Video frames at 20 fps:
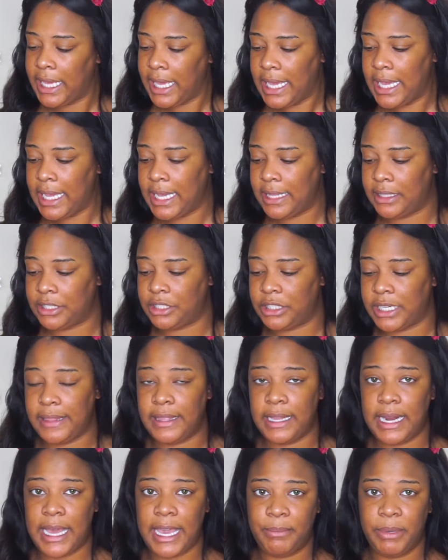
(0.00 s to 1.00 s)
and the shade
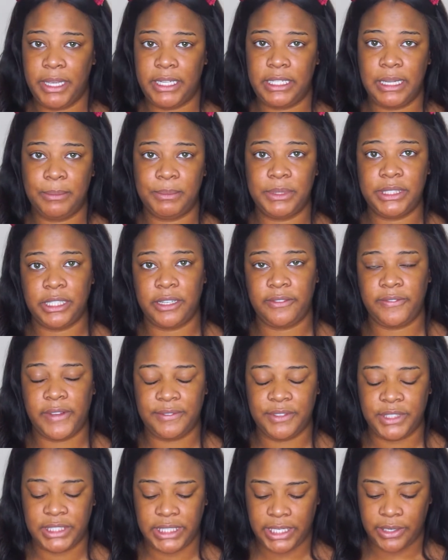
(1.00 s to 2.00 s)
that I picked up,
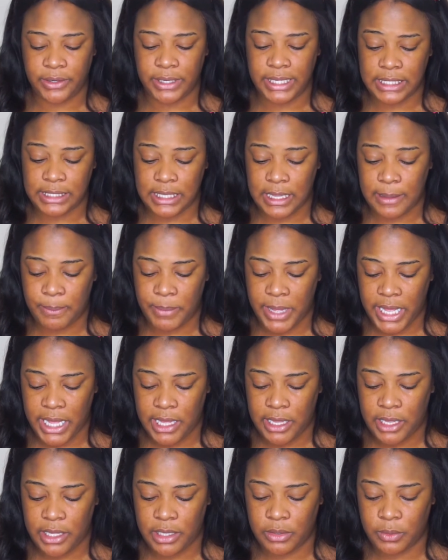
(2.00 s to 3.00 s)
050, is
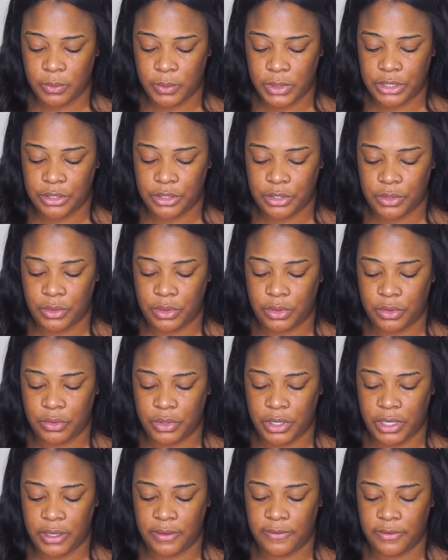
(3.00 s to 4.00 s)
about
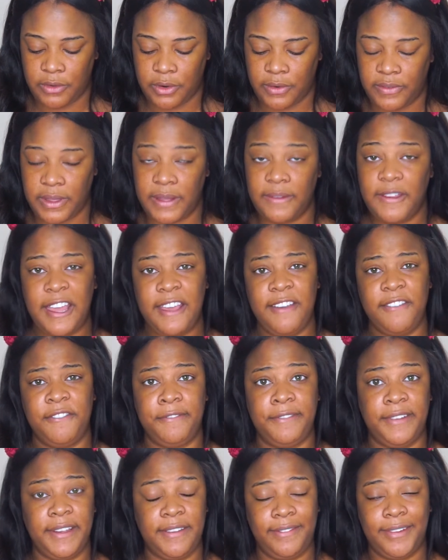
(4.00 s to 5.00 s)

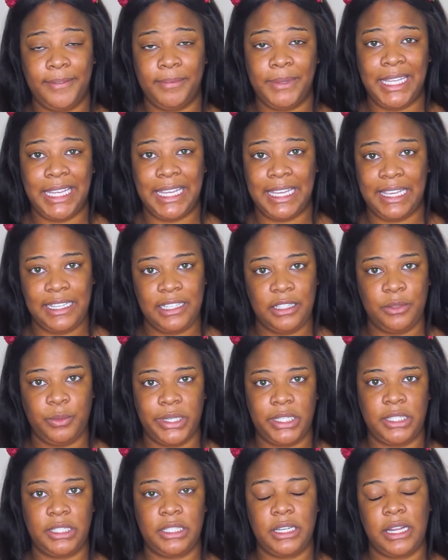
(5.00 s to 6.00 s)
5th from the end,
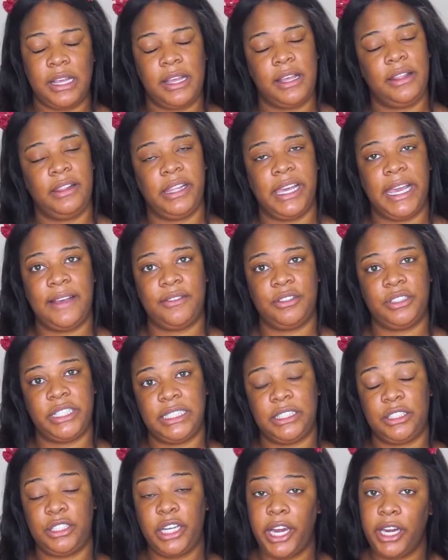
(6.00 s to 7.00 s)
which they have
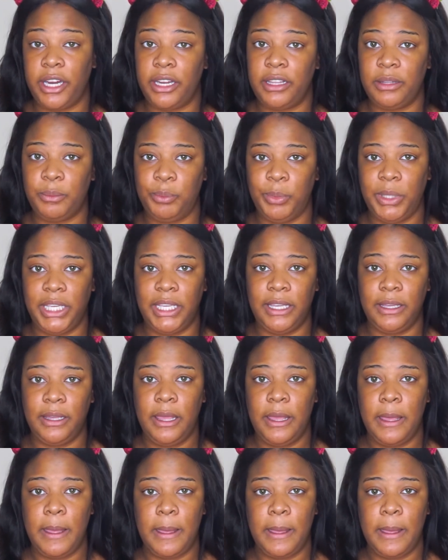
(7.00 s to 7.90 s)
shades darker than me,